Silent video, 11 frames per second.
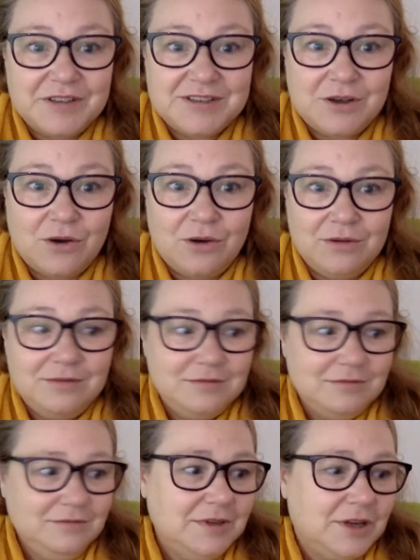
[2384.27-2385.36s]
a song.
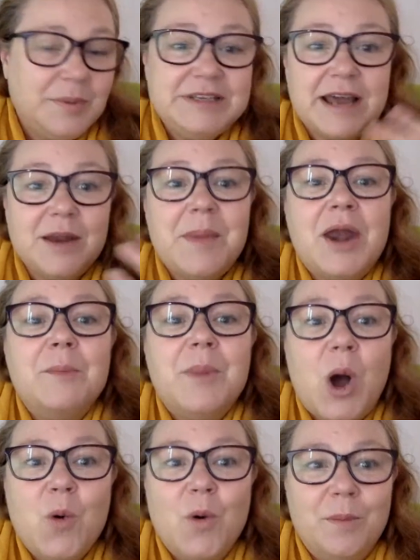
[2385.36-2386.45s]
It could be done about a
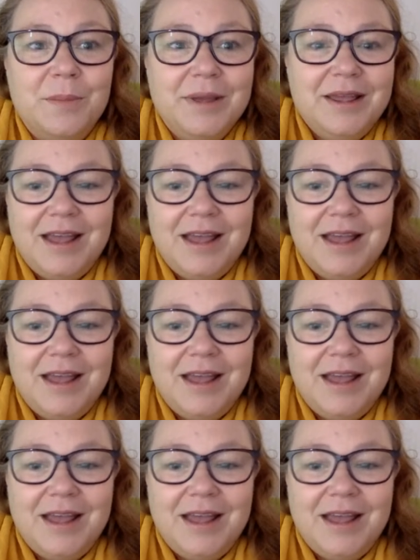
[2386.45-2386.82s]
poem.